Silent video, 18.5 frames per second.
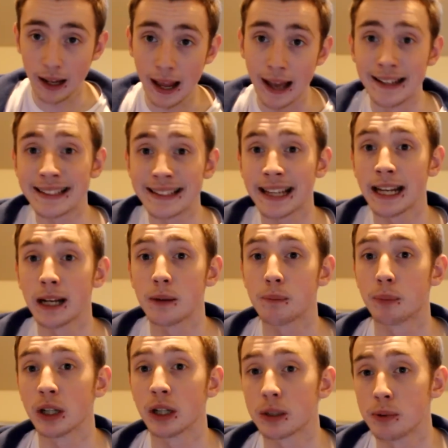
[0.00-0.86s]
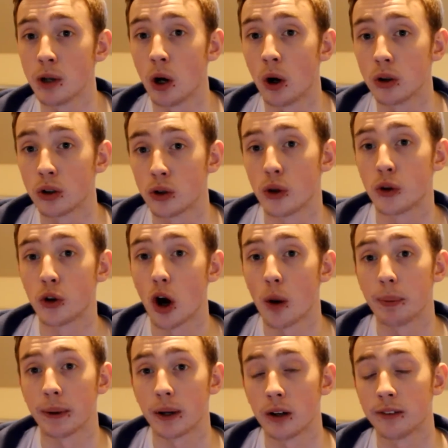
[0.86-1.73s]
And this kind of brings me on to the
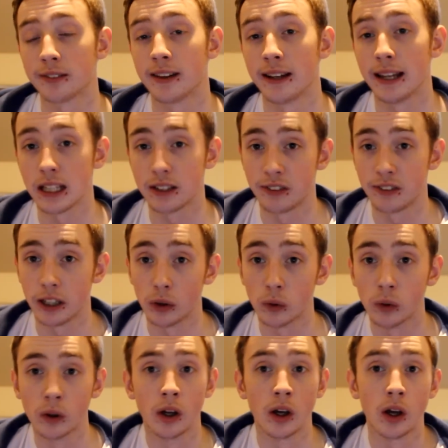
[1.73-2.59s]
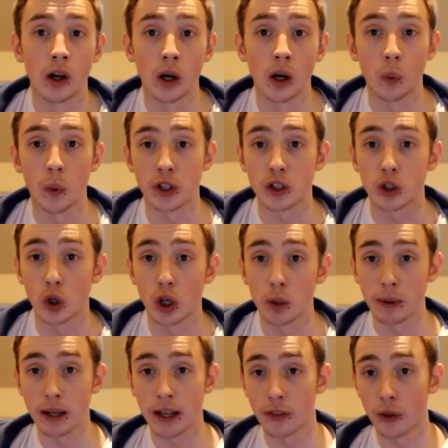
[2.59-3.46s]
topic of today's video, which is going
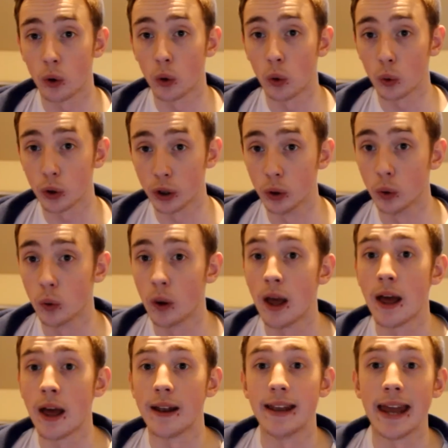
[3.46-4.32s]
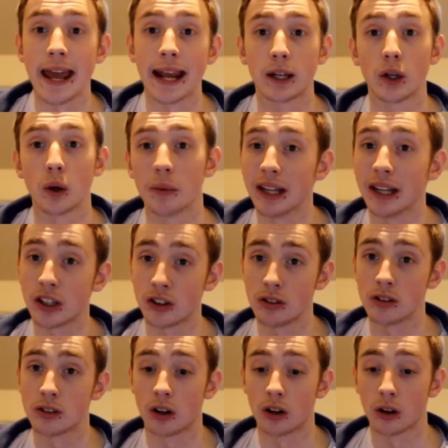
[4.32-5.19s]
to be the whole, you know, neck
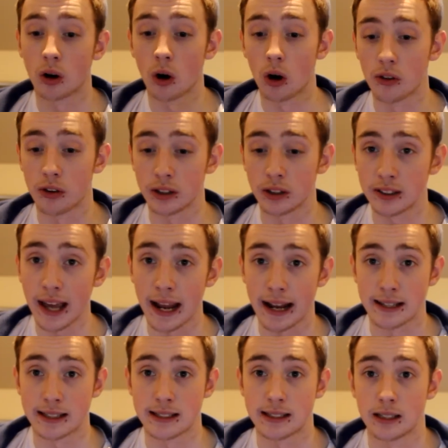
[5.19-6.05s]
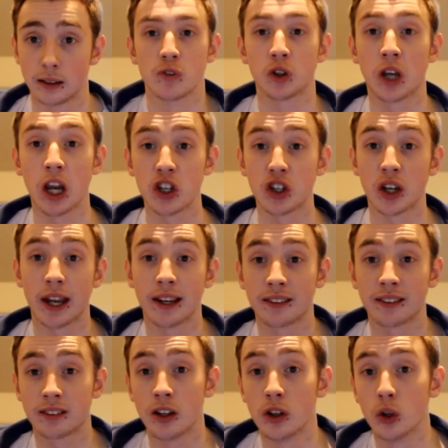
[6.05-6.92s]
nominations are causing death. So in case you
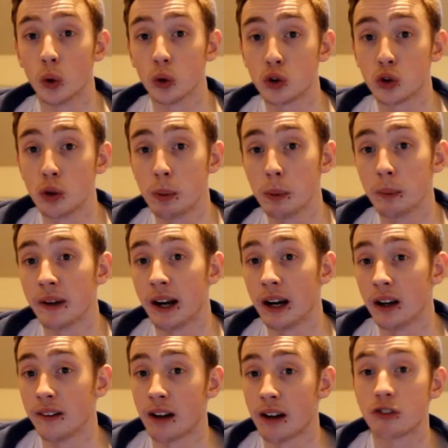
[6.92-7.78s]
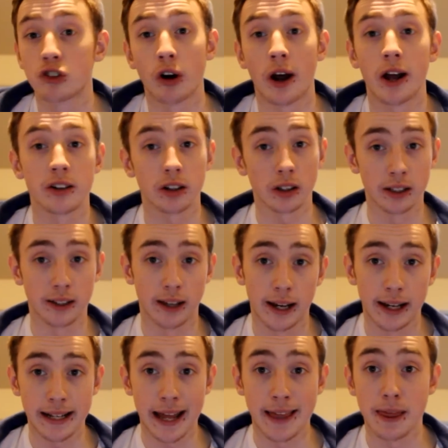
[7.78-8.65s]
guys didn't know, two people in Ireland have tragically
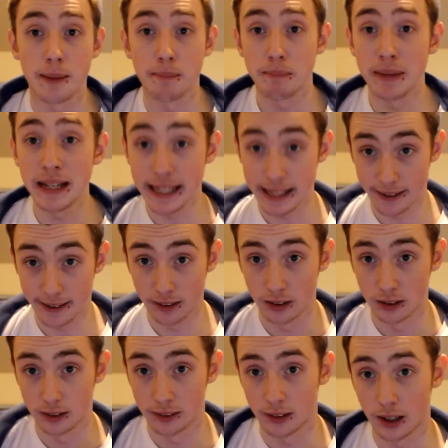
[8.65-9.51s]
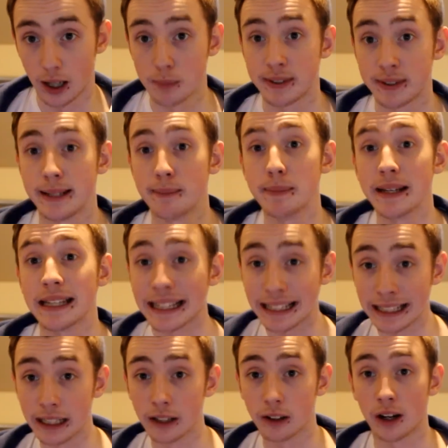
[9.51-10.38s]
died, and the media, I'm saying
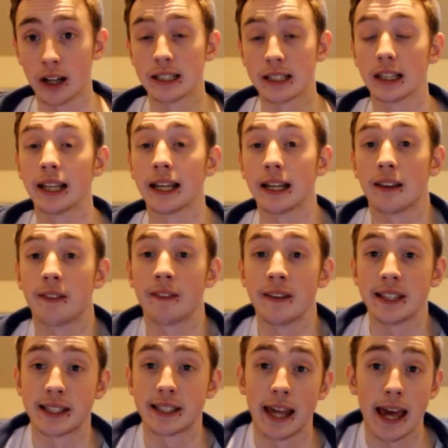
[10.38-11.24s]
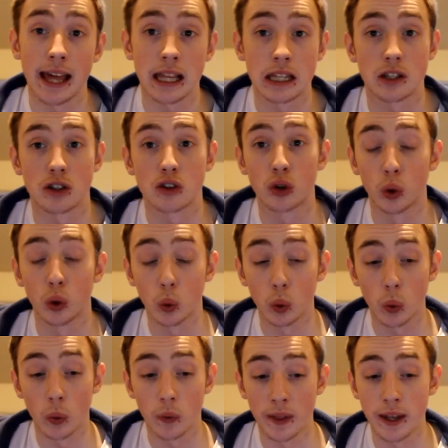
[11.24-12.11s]
media here, has linked these deaths
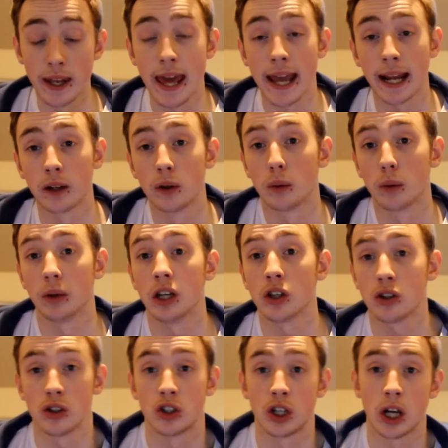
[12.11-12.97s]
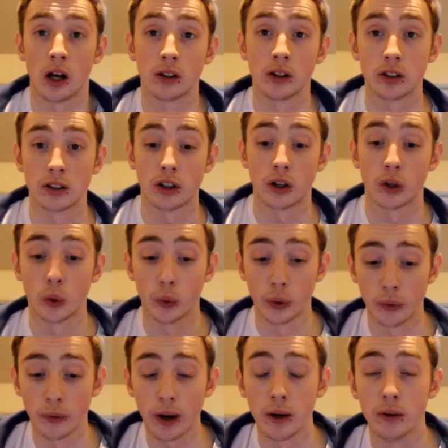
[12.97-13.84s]
to the neck nomination challenges that are
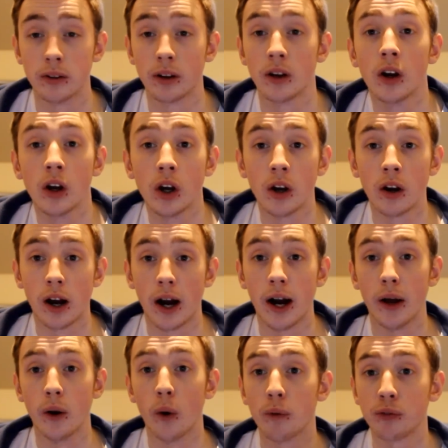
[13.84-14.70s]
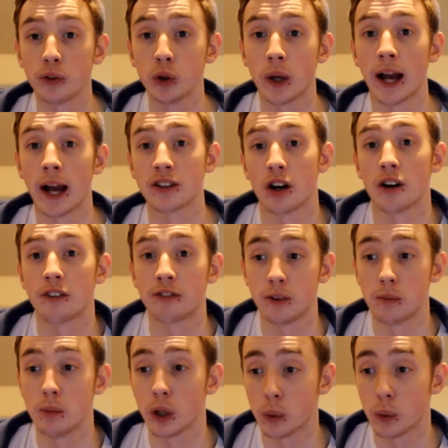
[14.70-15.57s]
going around. And hopefully you guys are
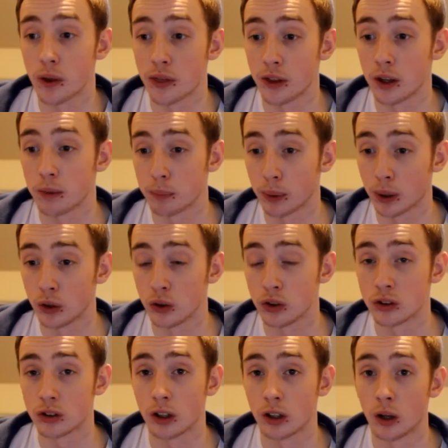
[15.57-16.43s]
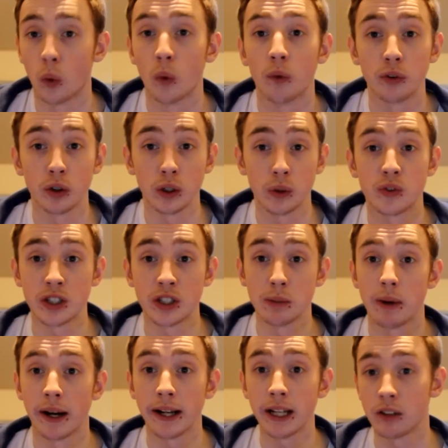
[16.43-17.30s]
familiar with it, because hopefully you've
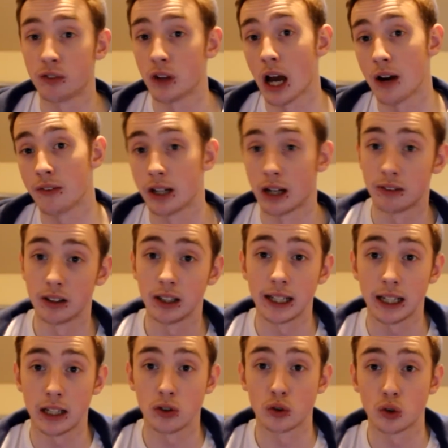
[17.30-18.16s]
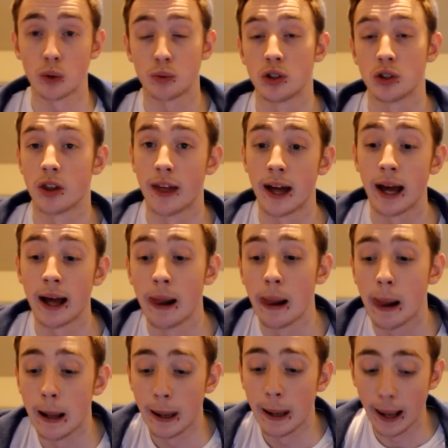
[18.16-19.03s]
seen mine. If you haven't, I have a link in description to that.
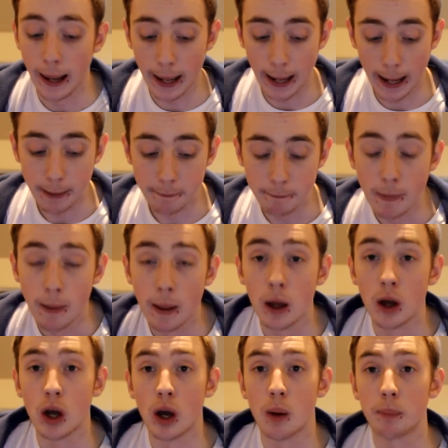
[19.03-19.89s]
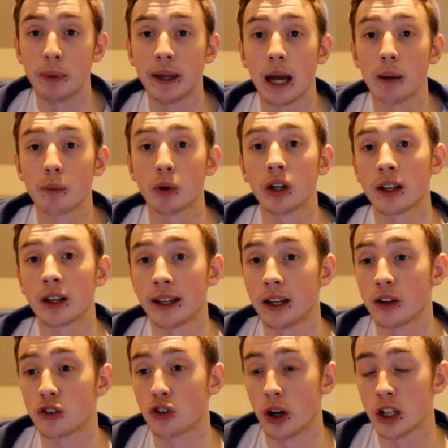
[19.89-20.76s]
But yeah, I'm going to
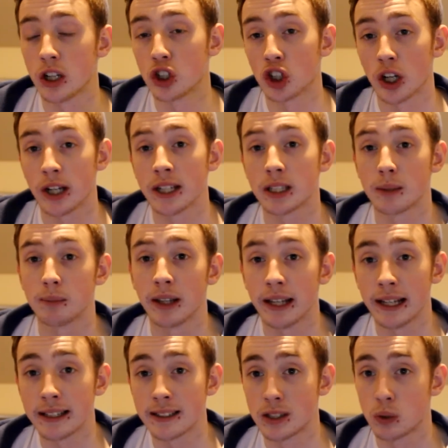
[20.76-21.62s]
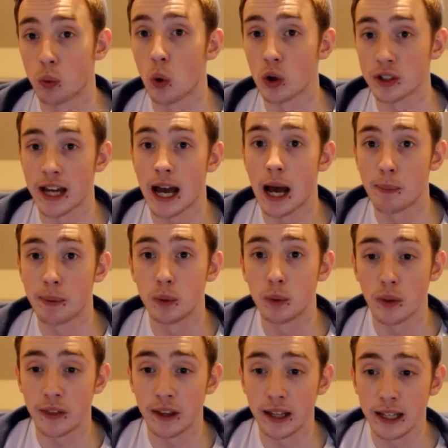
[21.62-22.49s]
kind of try and shine some light into what's happened with